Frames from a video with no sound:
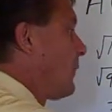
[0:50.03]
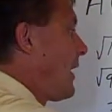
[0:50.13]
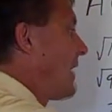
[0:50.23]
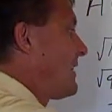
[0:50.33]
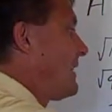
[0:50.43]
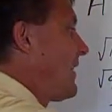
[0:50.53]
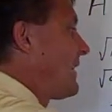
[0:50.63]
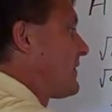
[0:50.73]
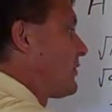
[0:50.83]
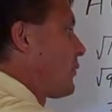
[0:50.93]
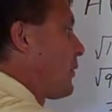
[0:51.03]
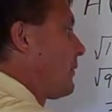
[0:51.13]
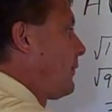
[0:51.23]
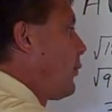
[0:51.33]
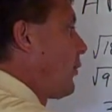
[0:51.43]
Well, I see that as the square
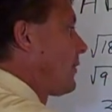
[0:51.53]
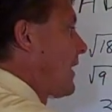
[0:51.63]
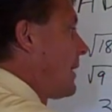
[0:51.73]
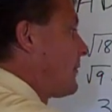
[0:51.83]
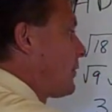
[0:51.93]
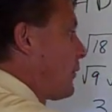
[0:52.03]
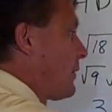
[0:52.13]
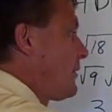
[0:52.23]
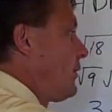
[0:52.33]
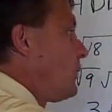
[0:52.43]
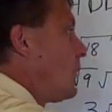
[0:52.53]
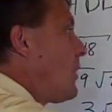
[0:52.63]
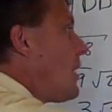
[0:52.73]
root of 4 times the square root of 2.